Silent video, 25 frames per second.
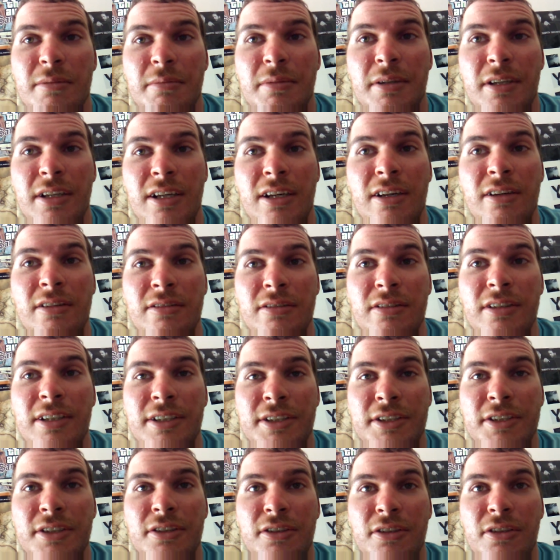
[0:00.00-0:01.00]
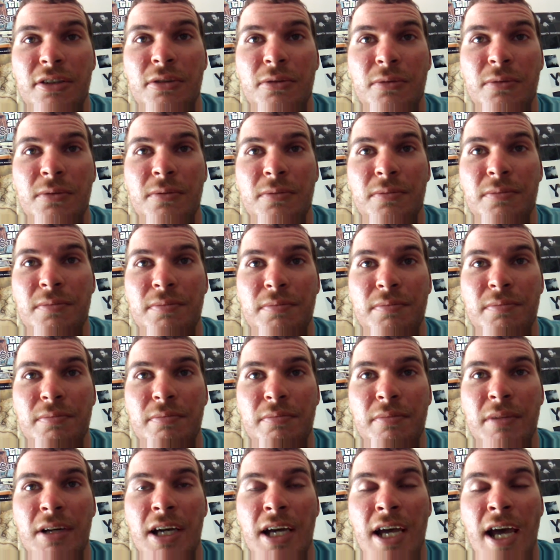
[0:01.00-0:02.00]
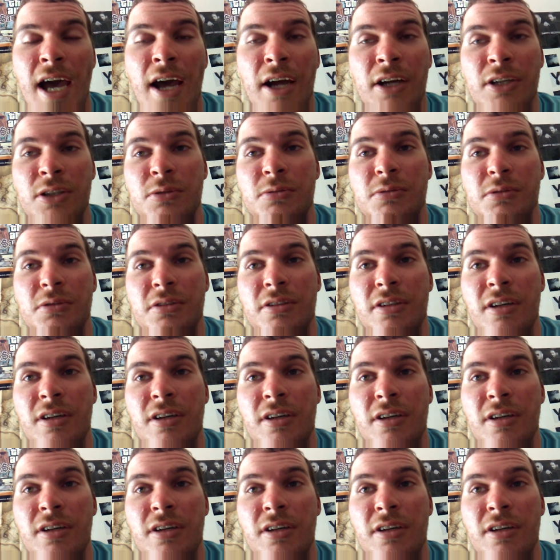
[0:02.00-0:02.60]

but I'll let you know my actual